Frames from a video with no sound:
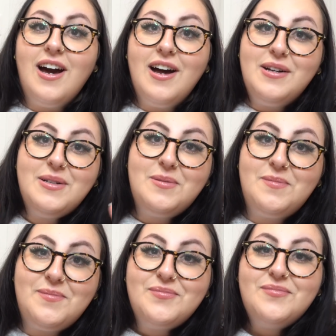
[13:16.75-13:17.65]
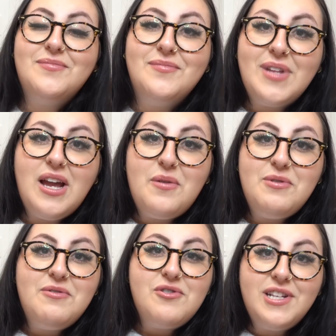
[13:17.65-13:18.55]
I hope
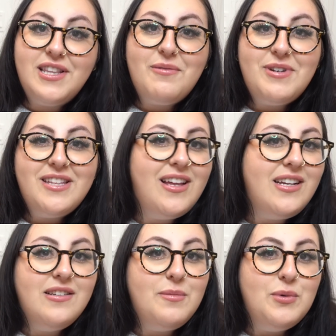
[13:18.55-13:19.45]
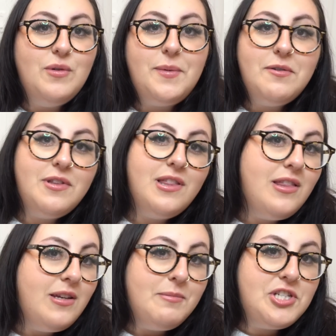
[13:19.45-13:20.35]
you enjoyed that we lightened the mood a bit with
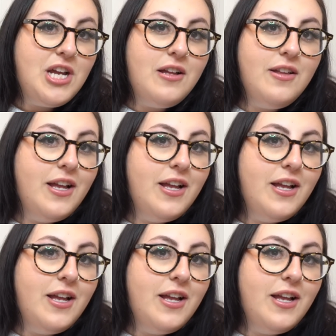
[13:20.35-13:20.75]
Lea Michele.